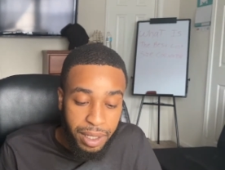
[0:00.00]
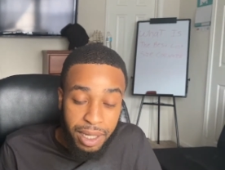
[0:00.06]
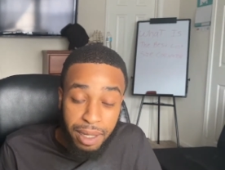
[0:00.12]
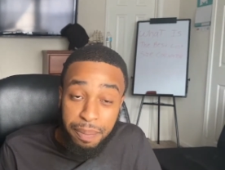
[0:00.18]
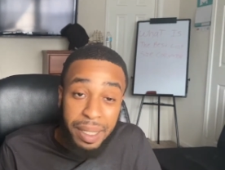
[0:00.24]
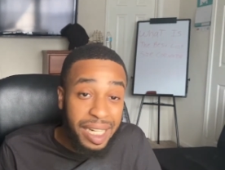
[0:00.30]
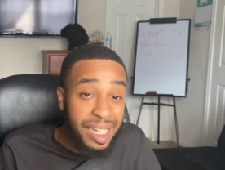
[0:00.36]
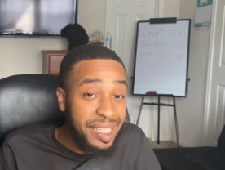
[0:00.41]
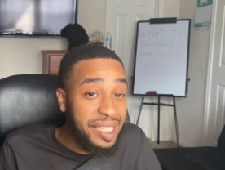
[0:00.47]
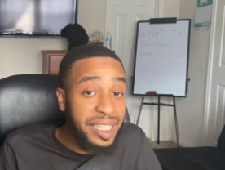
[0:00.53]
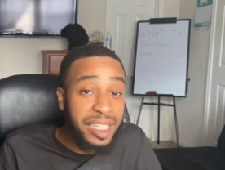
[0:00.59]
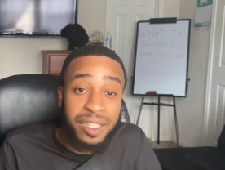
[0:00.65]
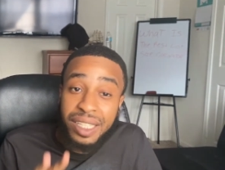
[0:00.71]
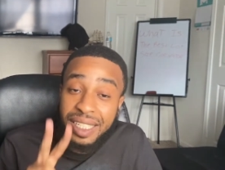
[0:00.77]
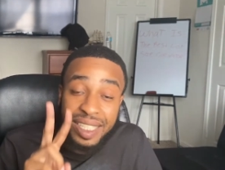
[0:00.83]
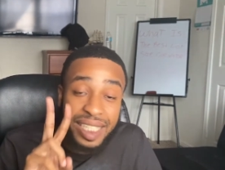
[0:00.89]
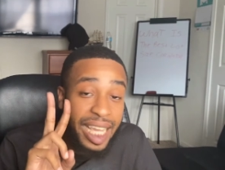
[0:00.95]
But it's still
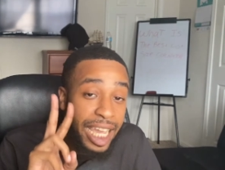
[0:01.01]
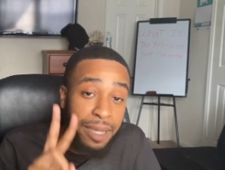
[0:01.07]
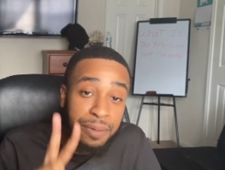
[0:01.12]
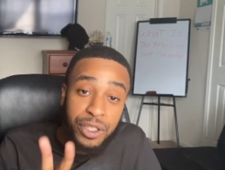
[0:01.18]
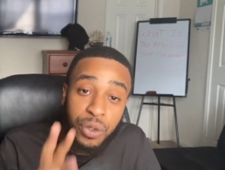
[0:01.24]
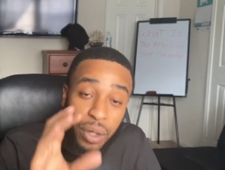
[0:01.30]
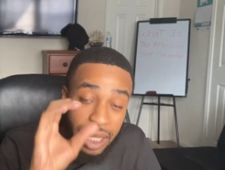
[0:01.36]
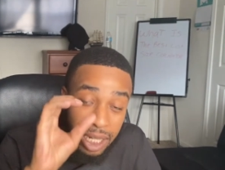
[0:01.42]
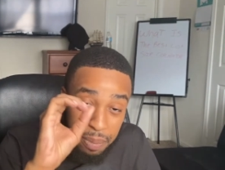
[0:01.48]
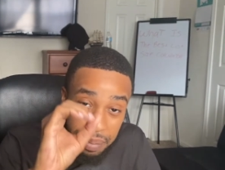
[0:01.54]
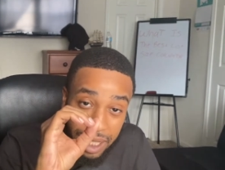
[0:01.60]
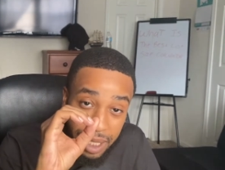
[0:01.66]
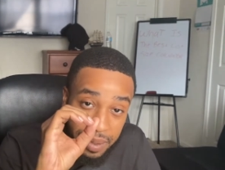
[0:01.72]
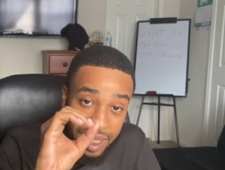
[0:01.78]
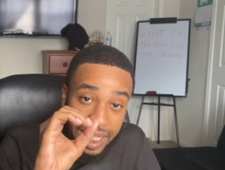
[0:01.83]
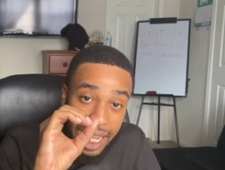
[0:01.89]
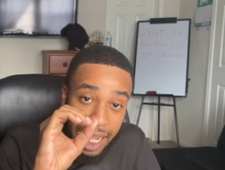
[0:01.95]
the same 20 pip
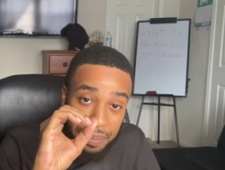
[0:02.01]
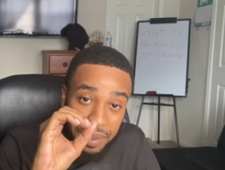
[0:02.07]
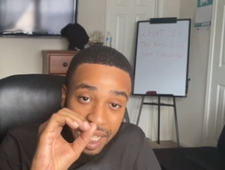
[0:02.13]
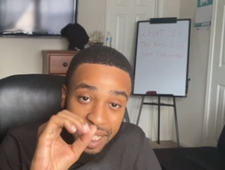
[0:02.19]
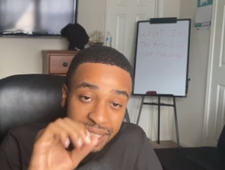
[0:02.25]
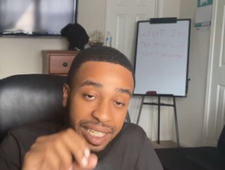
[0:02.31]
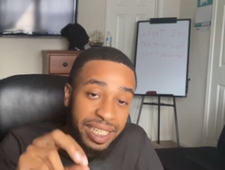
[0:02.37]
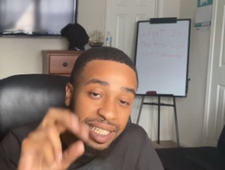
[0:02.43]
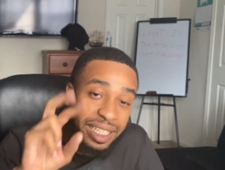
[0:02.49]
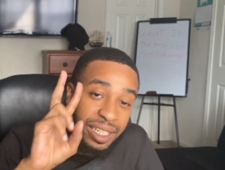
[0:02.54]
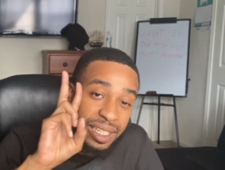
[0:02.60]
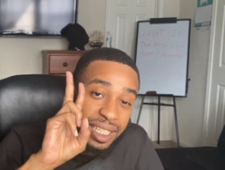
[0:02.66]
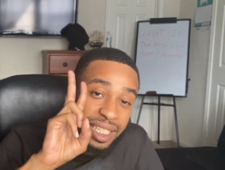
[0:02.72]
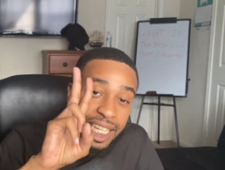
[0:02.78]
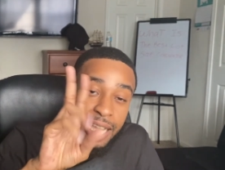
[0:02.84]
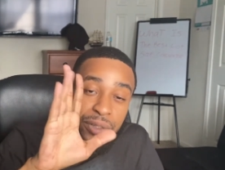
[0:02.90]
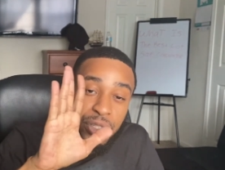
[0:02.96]
stop loss and it's still the
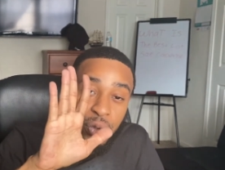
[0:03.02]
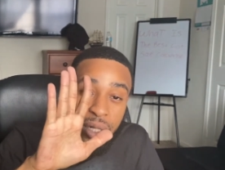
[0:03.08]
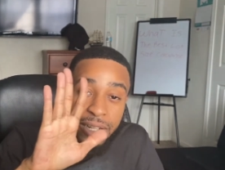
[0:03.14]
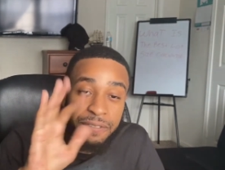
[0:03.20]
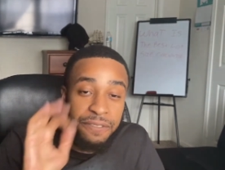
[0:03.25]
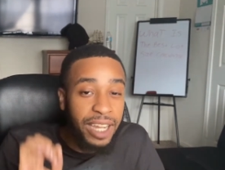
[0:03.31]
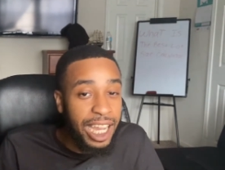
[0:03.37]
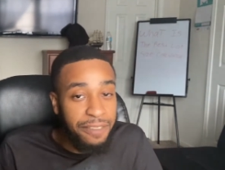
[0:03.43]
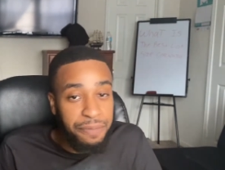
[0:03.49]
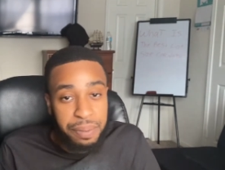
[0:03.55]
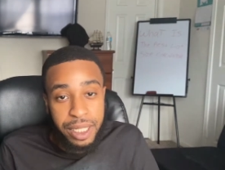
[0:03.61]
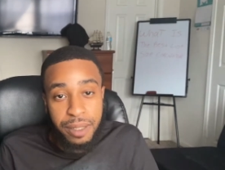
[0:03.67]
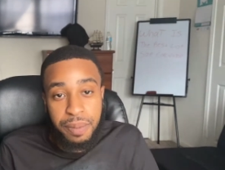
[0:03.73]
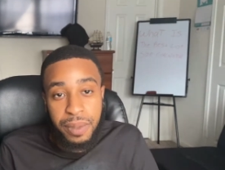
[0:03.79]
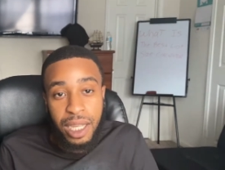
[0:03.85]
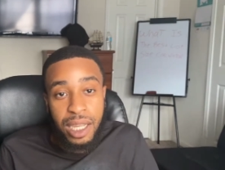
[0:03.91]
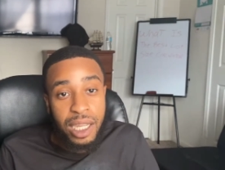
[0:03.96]
same 25
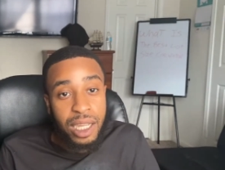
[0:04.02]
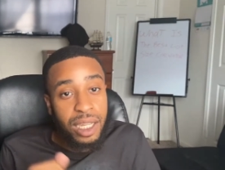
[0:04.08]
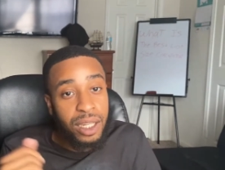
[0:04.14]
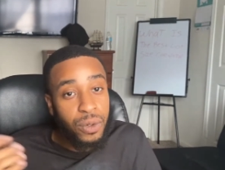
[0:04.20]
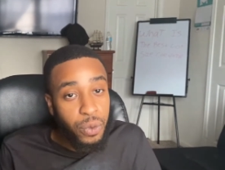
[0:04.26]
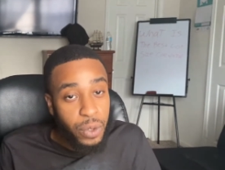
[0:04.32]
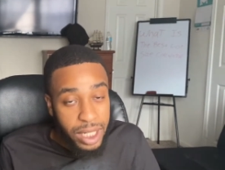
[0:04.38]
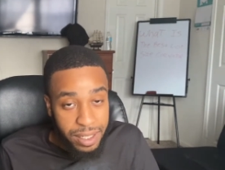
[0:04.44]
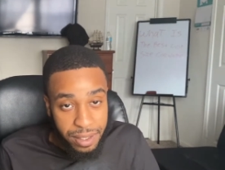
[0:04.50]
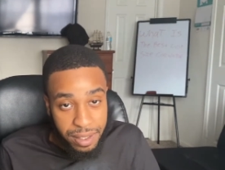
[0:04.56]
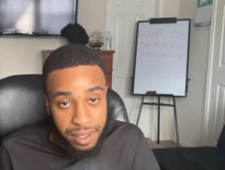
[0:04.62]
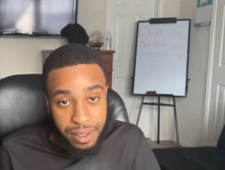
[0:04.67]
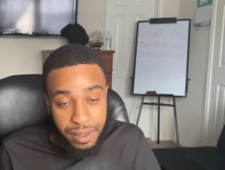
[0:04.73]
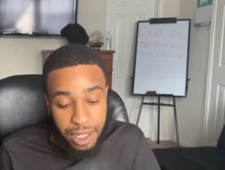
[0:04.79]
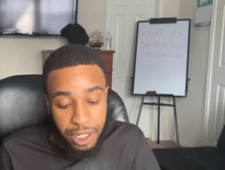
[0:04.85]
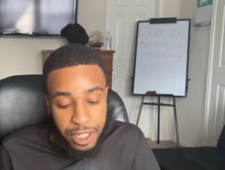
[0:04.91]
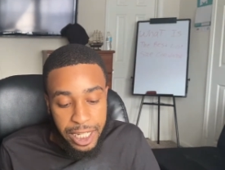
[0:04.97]
pip risk,
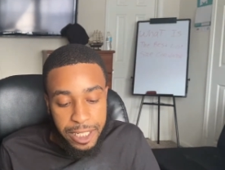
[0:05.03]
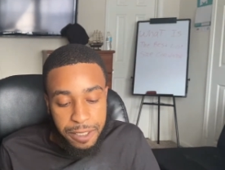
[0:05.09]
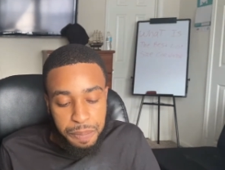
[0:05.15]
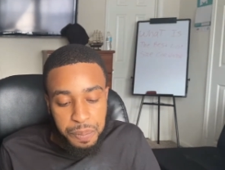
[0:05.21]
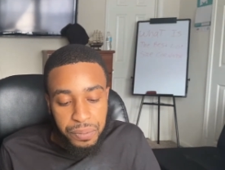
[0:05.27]
okay?